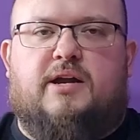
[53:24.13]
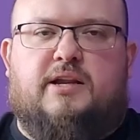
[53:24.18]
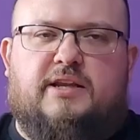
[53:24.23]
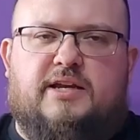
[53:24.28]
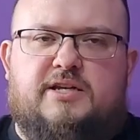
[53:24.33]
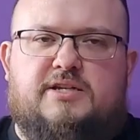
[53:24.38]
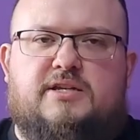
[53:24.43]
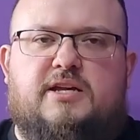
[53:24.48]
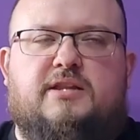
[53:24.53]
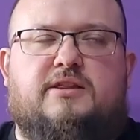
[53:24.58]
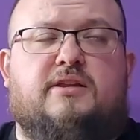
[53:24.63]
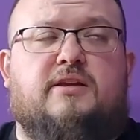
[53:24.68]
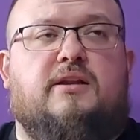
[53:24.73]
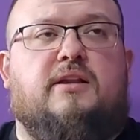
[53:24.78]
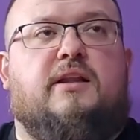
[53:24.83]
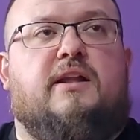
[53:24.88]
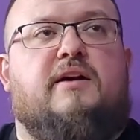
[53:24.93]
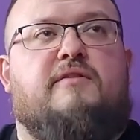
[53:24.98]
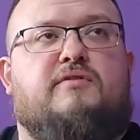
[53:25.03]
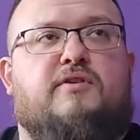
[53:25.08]
at least at the
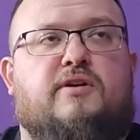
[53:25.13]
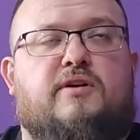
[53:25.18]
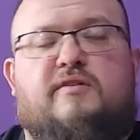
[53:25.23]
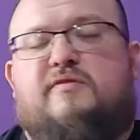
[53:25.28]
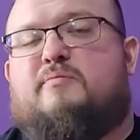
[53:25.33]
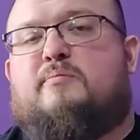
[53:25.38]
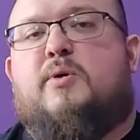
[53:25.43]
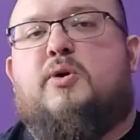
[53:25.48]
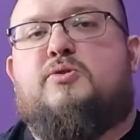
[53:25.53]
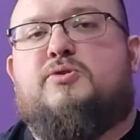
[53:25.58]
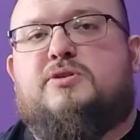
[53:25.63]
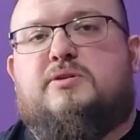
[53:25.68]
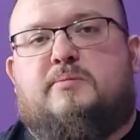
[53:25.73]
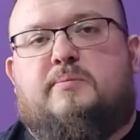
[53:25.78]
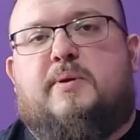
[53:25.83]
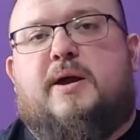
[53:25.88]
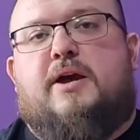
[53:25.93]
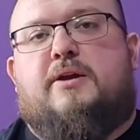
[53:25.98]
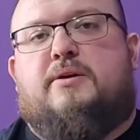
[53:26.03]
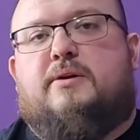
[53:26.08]
level of motion
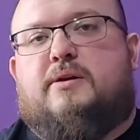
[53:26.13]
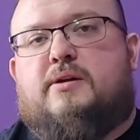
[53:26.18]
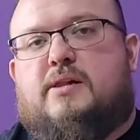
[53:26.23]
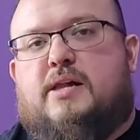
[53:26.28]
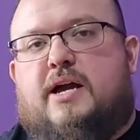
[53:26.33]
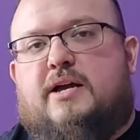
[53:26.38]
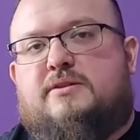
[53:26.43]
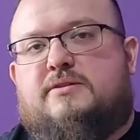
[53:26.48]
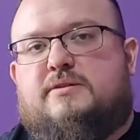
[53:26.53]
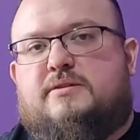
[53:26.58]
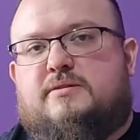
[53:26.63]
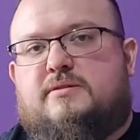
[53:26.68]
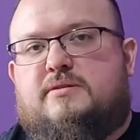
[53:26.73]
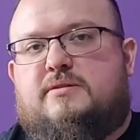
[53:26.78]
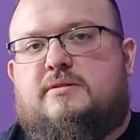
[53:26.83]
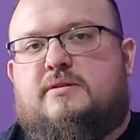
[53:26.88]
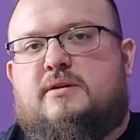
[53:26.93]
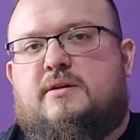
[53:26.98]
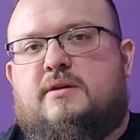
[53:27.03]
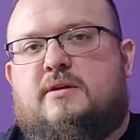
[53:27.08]
pattern
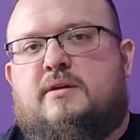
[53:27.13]
classes.